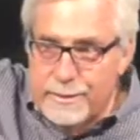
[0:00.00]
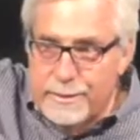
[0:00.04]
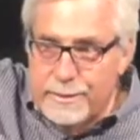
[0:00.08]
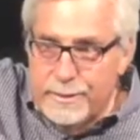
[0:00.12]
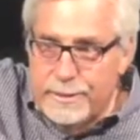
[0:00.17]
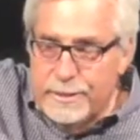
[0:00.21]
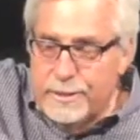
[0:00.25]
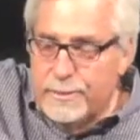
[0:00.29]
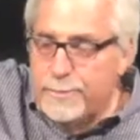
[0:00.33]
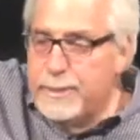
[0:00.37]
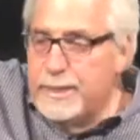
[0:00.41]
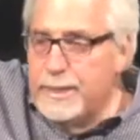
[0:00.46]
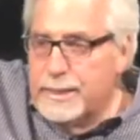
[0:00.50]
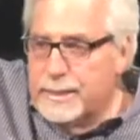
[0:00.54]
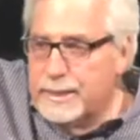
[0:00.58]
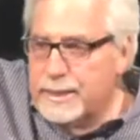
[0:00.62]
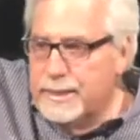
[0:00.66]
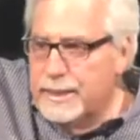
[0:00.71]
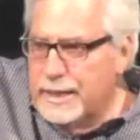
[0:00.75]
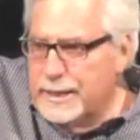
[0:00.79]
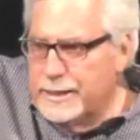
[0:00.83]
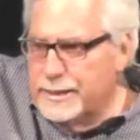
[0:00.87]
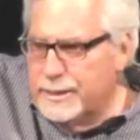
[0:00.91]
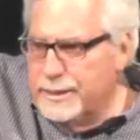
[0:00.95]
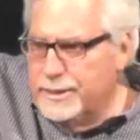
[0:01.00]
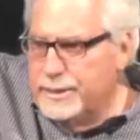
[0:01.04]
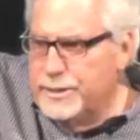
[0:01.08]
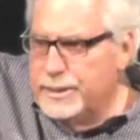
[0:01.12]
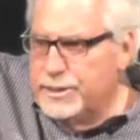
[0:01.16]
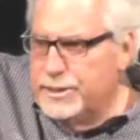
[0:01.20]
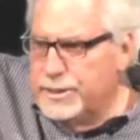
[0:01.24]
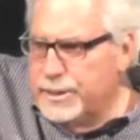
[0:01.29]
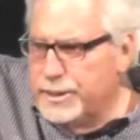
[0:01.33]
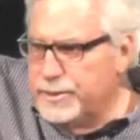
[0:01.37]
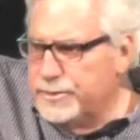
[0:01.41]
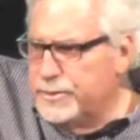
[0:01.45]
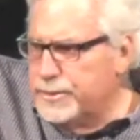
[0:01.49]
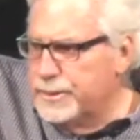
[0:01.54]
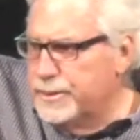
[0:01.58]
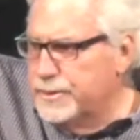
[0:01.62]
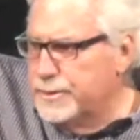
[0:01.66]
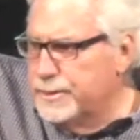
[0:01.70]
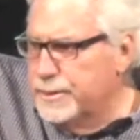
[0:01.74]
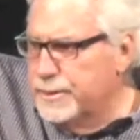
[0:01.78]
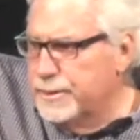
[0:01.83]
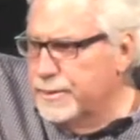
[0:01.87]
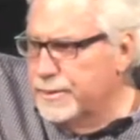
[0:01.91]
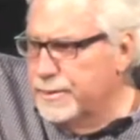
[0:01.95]
to be connected to
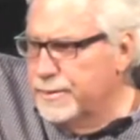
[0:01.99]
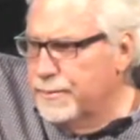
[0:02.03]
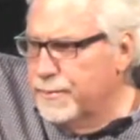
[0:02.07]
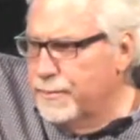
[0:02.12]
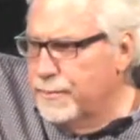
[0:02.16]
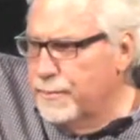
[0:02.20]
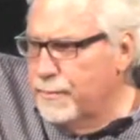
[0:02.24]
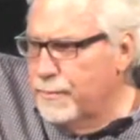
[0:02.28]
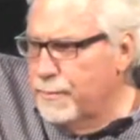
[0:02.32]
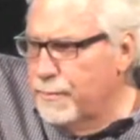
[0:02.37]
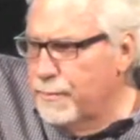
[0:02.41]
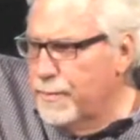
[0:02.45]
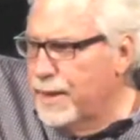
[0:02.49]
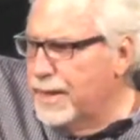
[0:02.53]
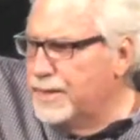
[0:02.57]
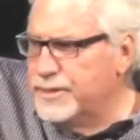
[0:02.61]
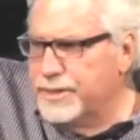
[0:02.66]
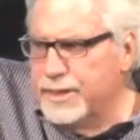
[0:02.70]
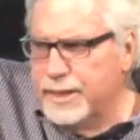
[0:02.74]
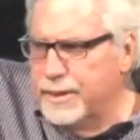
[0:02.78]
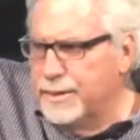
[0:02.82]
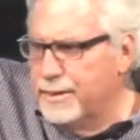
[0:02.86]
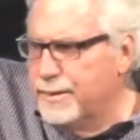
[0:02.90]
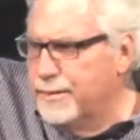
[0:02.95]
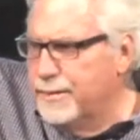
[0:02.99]
Jesus. That's it.